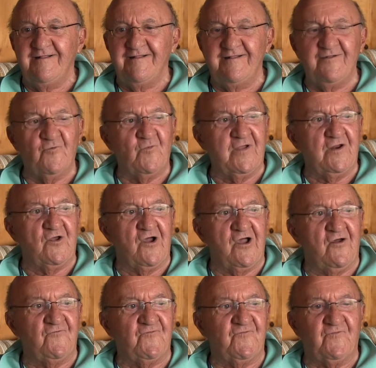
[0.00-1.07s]
it went
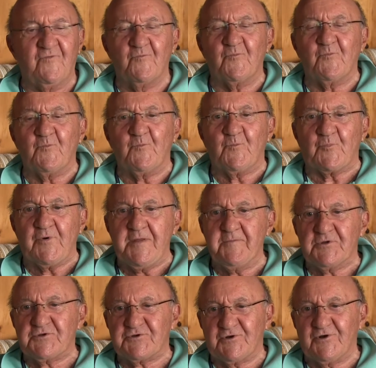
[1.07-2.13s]
off
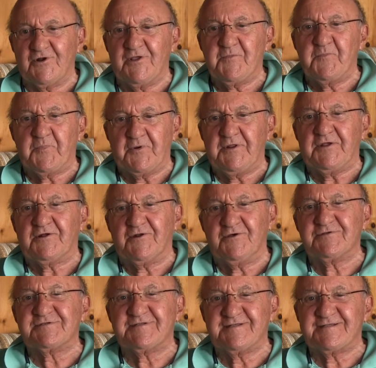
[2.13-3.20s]
prematurely pretty
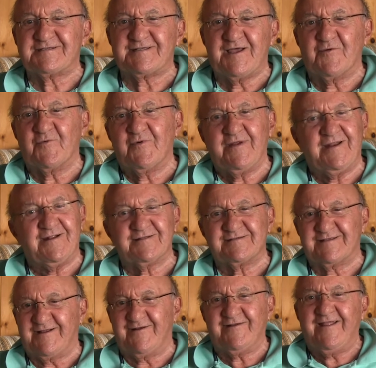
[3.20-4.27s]
close to the submarine and
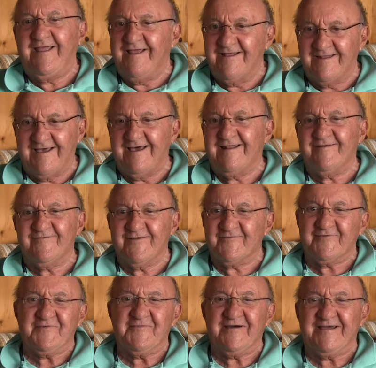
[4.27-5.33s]
scared the hell out of
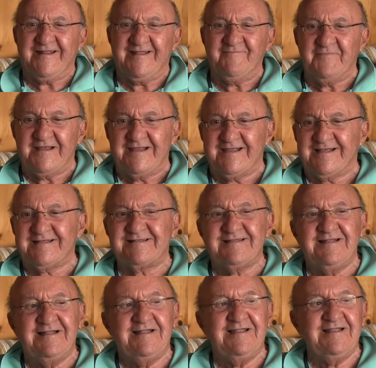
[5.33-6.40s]
everybody because
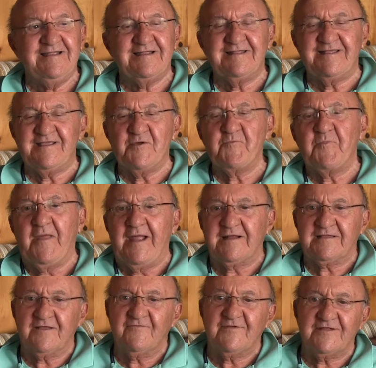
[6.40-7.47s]
the
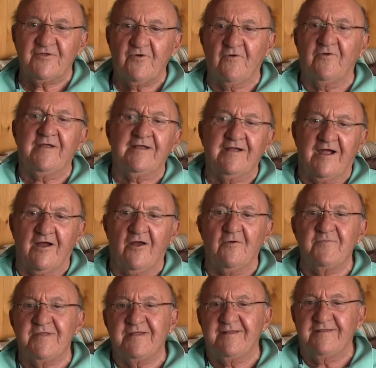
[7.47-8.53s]
impact of it going
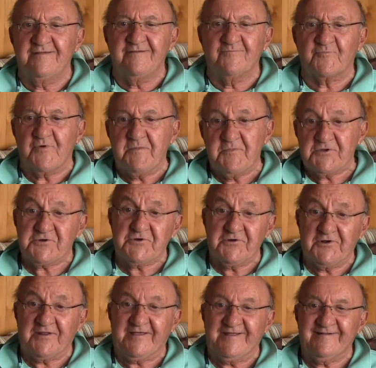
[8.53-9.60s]
armed it
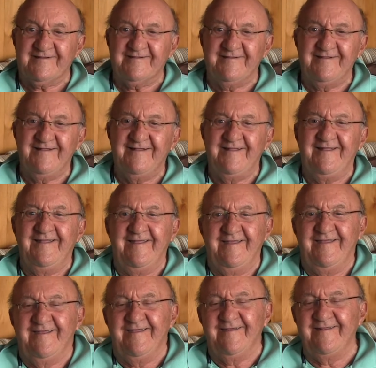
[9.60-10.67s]
prematurely. Sure.
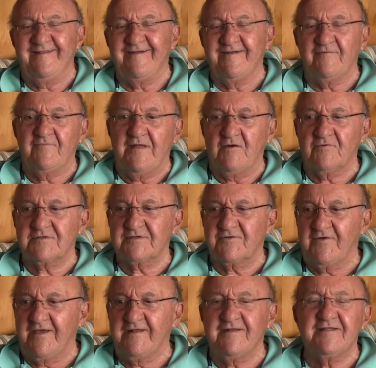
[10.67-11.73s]
And uh, that was
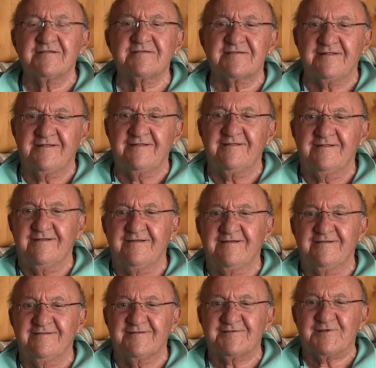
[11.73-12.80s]
quite an incident
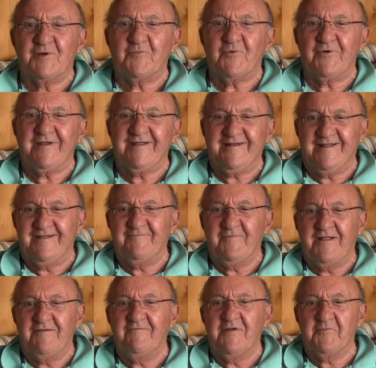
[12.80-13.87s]
on the submarine. I,
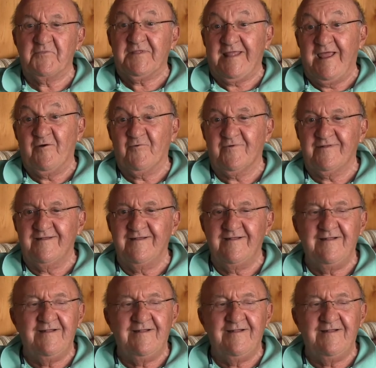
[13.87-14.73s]
I remember that one.